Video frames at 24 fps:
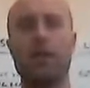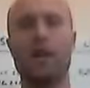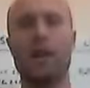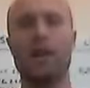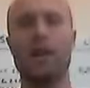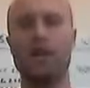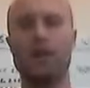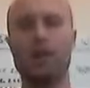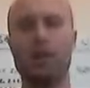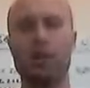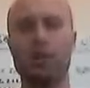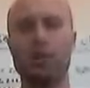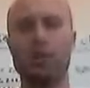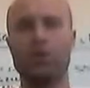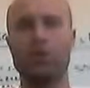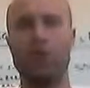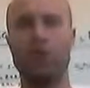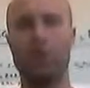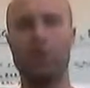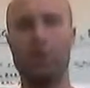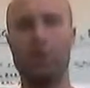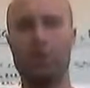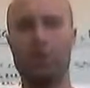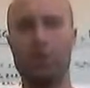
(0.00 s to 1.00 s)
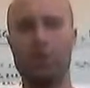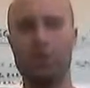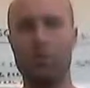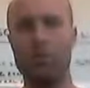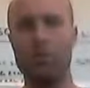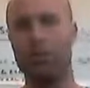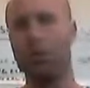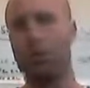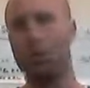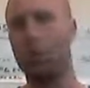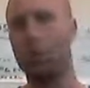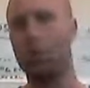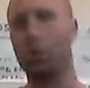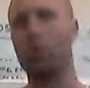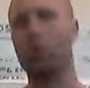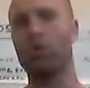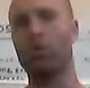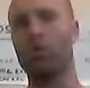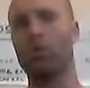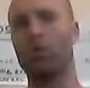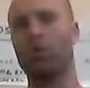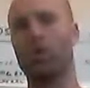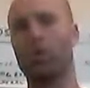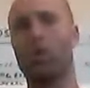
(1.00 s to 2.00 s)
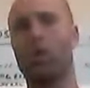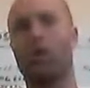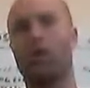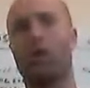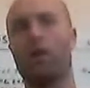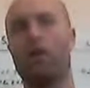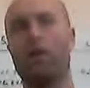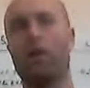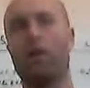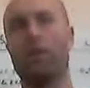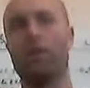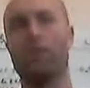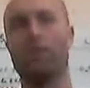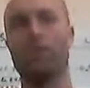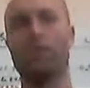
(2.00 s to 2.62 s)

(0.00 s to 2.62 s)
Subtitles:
It's associated with cold as well.